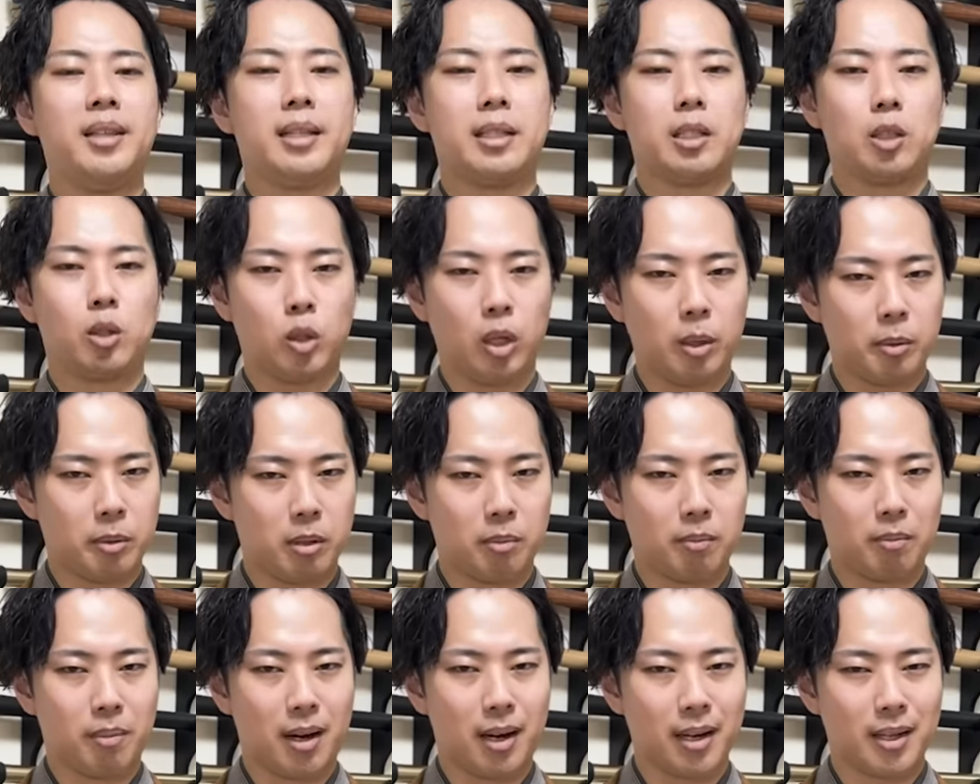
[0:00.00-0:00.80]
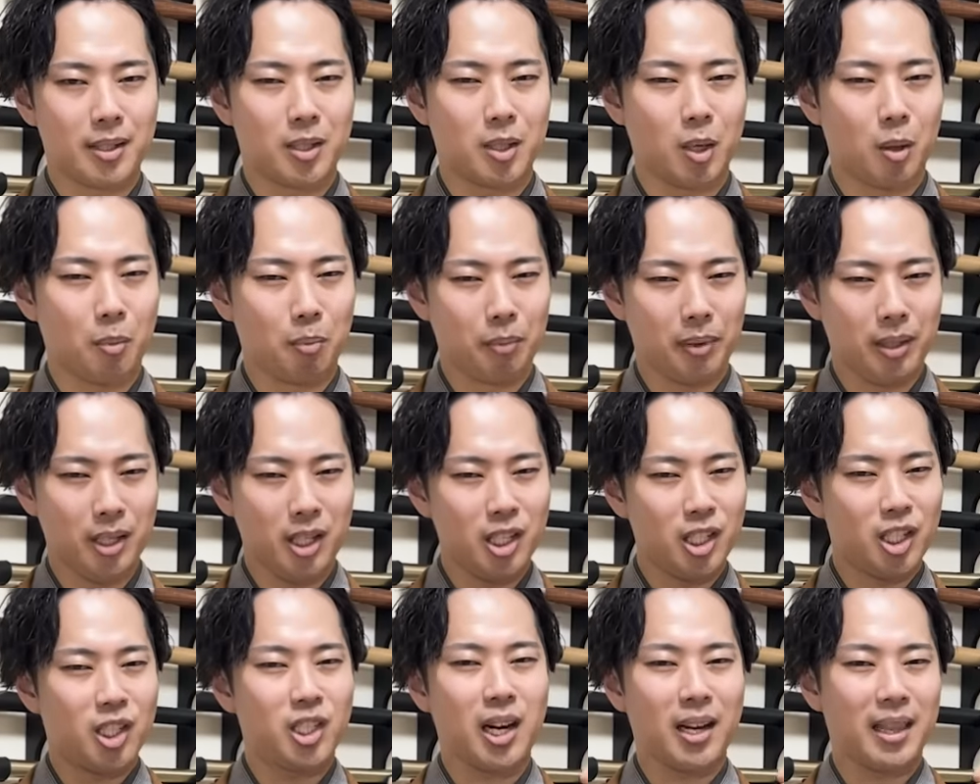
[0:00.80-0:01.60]
the description box, so
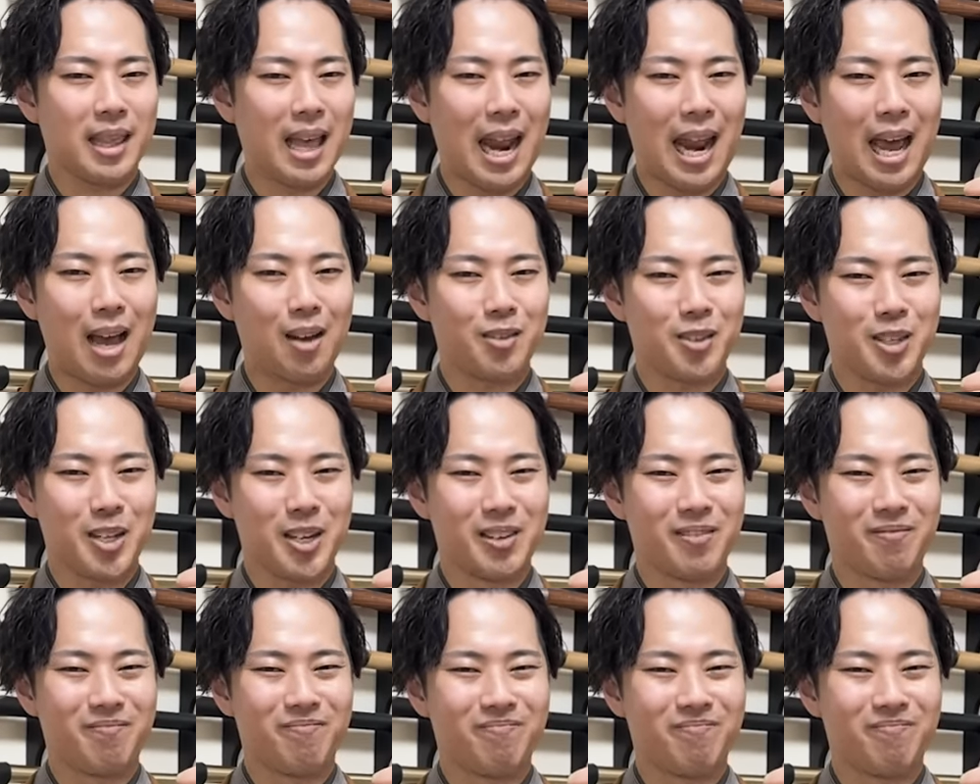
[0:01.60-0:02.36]
please check that out too.